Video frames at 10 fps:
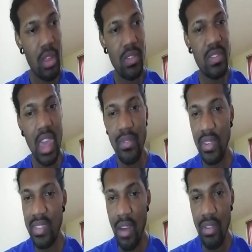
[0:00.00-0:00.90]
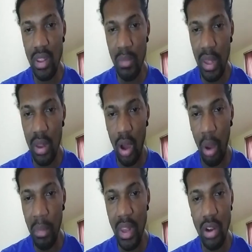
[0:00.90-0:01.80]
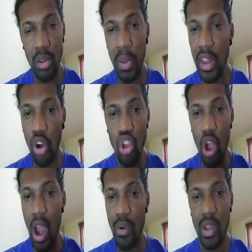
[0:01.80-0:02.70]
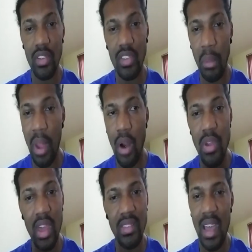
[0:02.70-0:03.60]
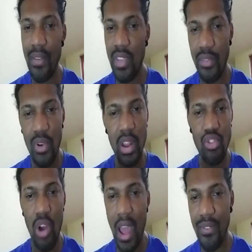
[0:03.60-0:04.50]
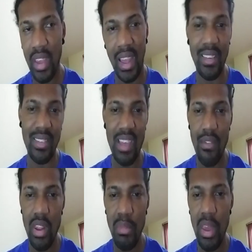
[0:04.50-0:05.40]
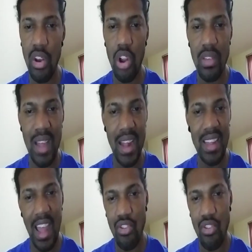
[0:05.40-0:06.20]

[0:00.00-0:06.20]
Save the 70 meter, depending on your area. Some areas have different traffic. Like the 70 meter is not that